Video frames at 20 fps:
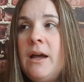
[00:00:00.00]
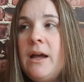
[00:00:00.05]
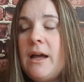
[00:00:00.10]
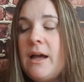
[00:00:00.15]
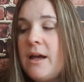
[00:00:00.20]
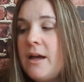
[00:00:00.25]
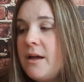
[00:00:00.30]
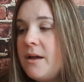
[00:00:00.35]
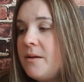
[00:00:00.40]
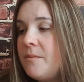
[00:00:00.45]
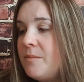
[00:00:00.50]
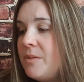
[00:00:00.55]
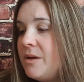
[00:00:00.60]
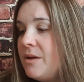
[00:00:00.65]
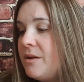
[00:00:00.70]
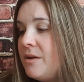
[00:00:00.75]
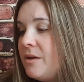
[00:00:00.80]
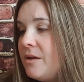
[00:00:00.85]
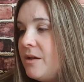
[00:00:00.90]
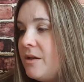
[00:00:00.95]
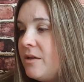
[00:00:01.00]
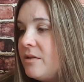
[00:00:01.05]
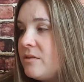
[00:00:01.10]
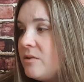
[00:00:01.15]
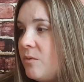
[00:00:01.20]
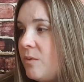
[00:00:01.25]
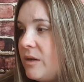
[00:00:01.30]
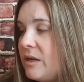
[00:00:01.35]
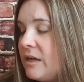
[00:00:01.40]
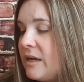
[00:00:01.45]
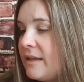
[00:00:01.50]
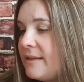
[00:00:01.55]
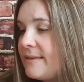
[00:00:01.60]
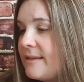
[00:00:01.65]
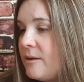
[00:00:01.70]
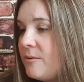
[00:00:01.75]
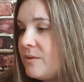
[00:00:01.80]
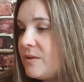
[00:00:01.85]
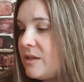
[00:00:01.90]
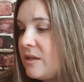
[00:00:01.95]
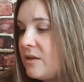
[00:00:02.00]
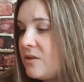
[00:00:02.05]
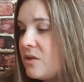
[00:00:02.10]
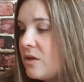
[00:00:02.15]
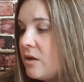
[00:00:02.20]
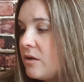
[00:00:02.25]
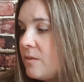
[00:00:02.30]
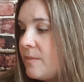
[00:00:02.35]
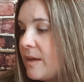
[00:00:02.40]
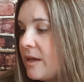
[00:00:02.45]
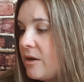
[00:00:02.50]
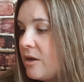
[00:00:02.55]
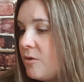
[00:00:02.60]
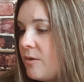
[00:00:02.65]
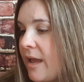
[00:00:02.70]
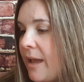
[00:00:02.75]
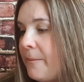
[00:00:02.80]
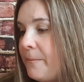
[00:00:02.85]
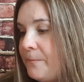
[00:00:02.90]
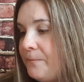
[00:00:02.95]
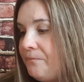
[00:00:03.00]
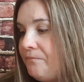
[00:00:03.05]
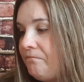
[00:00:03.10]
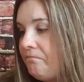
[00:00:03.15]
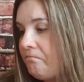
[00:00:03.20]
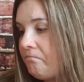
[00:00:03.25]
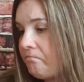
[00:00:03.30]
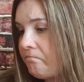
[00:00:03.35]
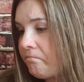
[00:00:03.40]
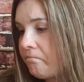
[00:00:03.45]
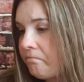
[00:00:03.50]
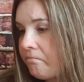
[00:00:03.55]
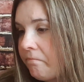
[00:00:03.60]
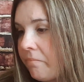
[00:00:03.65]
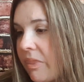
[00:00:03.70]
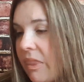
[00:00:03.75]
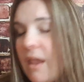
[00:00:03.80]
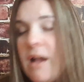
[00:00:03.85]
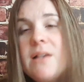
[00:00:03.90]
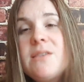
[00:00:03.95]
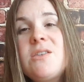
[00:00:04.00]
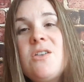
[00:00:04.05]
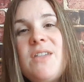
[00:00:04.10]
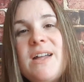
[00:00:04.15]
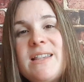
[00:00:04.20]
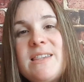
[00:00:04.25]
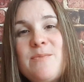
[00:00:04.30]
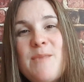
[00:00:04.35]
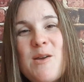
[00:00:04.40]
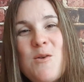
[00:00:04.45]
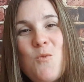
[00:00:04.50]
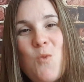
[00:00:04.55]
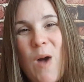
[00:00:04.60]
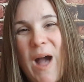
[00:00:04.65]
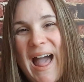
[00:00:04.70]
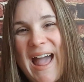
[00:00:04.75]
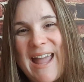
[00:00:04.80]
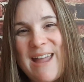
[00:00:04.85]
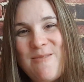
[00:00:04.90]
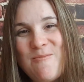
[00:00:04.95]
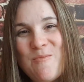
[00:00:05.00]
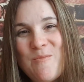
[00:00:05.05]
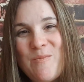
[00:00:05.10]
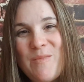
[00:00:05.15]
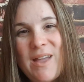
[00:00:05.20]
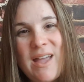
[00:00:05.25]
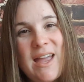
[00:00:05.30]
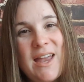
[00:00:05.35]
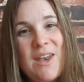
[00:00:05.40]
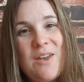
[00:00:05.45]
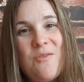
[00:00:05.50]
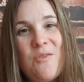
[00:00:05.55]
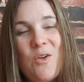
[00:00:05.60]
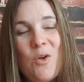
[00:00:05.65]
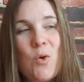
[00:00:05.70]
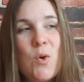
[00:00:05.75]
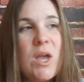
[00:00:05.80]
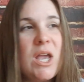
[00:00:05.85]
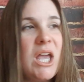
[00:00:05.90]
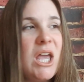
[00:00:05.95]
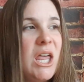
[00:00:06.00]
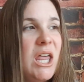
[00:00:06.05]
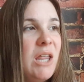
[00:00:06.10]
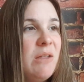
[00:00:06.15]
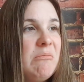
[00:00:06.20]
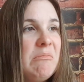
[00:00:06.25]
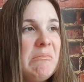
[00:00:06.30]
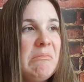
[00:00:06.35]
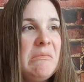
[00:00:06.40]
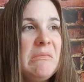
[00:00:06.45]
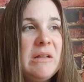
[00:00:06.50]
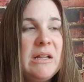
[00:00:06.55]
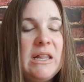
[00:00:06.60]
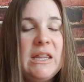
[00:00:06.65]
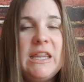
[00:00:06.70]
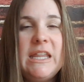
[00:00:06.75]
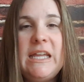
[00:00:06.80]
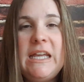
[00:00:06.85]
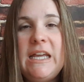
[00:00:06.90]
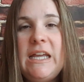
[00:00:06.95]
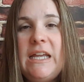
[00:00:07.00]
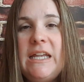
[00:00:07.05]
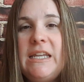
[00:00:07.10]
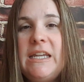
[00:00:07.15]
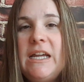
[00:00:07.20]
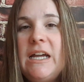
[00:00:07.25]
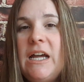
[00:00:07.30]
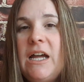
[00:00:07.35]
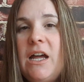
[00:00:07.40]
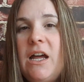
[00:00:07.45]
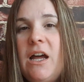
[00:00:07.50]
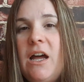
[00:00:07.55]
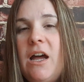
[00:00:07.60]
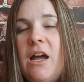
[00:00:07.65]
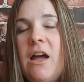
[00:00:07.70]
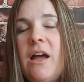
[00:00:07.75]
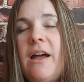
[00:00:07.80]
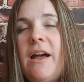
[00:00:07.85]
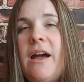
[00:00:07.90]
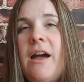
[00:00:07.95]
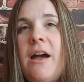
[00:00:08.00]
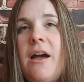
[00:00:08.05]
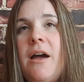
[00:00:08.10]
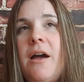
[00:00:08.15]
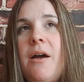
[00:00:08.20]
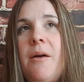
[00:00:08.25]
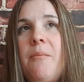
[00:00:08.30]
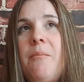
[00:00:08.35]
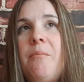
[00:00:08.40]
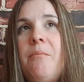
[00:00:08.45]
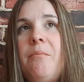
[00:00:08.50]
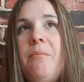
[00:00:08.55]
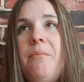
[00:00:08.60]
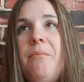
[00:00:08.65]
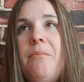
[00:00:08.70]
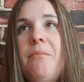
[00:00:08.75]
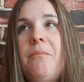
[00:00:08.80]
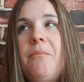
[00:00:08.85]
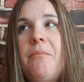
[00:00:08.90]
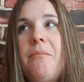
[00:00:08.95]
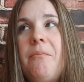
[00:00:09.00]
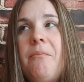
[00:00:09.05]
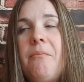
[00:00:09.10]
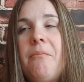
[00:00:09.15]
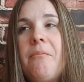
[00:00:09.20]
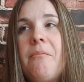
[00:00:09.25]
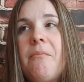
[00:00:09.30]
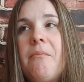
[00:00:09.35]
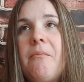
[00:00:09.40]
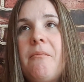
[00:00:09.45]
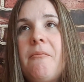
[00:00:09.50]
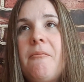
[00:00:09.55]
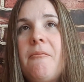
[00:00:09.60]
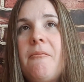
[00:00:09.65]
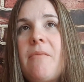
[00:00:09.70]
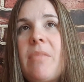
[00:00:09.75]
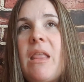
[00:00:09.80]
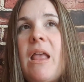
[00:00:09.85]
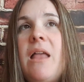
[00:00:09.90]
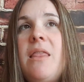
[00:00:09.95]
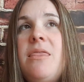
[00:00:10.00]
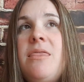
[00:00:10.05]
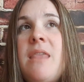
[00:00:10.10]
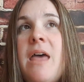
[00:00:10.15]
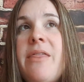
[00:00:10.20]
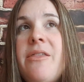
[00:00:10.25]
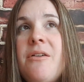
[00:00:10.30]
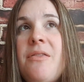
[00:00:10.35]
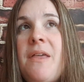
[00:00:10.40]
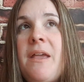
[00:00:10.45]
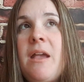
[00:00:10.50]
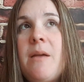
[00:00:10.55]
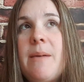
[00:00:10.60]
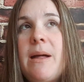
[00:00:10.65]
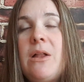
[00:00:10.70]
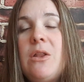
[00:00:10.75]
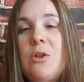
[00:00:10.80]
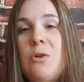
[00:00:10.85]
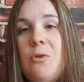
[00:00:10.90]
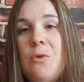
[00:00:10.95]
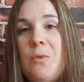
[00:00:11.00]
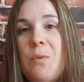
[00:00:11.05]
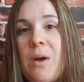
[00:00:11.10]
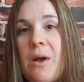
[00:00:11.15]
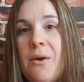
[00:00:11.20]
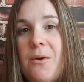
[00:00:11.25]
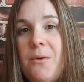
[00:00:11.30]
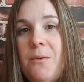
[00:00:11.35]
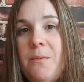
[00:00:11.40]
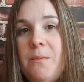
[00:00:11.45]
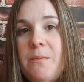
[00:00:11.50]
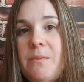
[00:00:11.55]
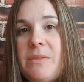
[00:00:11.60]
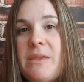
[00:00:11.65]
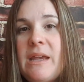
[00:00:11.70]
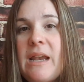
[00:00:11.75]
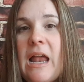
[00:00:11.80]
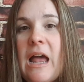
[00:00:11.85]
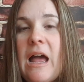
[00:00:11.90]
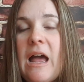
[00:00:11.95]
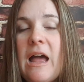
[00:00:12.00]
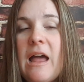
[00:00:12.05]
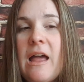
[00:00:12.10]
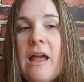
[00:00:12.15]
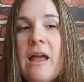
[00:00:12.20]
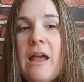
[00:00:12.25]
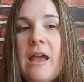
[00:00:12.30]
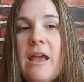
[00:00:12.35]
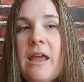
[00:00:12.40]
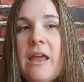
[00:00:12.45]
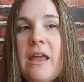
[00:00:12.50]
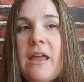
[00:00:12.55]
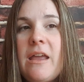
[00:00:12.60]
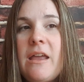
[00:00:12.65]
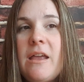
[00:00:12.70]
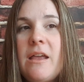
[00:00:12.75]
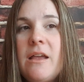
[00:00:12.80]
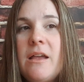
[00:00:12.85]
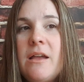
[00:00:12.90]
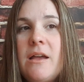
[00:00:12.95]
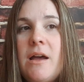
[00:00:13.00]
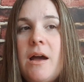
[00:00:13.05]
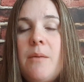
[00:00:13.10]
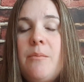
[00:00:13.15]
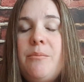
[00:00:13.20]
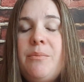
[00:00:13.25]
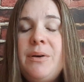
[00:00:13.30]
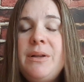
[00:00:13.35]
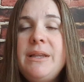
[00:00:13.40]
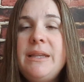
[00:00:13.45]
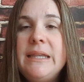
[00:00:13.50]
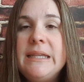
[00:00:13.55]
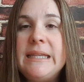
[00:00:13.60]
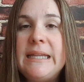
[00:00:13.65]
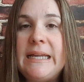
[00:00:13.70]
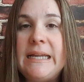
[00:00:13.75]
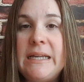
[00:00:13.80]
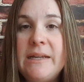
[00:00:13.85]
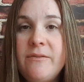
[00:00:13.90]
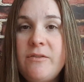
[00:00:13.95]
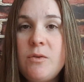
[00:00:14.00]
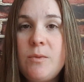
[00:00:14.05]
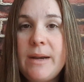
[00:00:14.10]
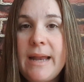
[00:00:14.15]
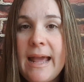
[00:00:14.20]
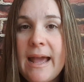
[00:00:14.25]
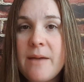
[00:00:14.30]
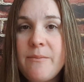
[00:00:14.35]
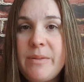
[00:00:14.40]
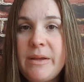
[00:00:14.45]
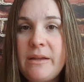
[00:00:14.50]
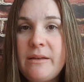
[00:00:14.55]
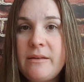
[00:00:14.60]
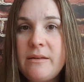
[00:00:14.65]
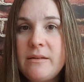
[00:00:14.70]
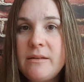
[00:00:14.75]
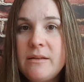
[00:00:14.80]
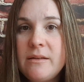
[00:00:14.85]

So what did I say I was going to talk about? Okay. So that's my why, kind of a quick, clean. Another thing about LuLaRoe that I believed would happen,